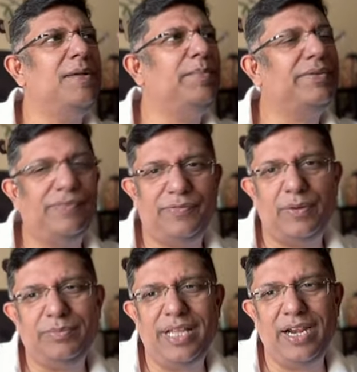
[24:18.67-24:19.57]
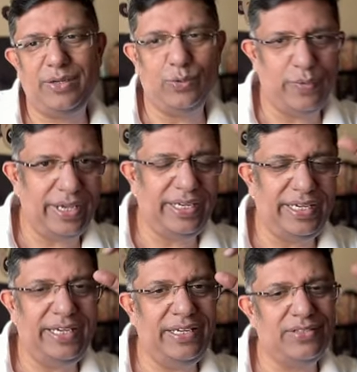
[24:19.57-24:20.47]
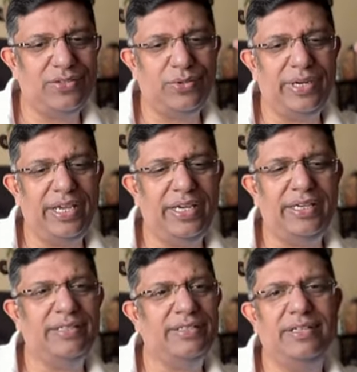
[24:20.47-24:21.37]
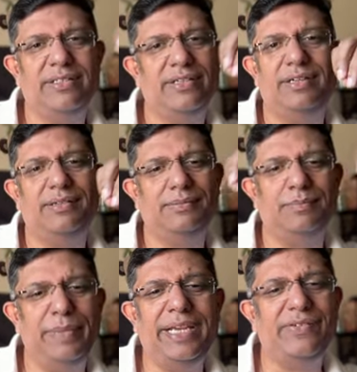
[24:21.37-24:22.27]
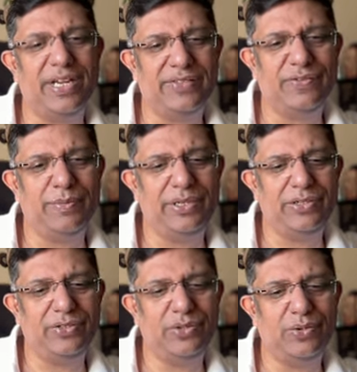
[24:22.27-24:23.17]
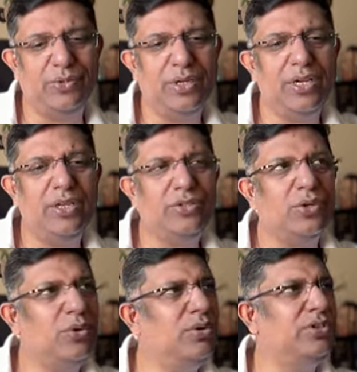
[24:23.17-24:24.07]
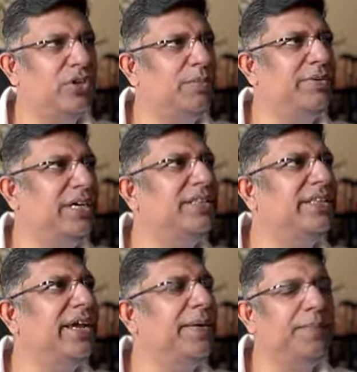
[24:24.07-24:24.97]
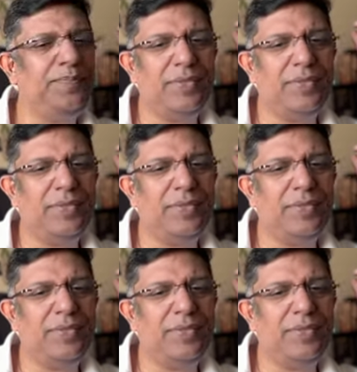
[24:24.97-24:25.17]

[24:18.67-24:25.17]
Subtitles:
But from that to where he is today is a big transformation. So good job done there.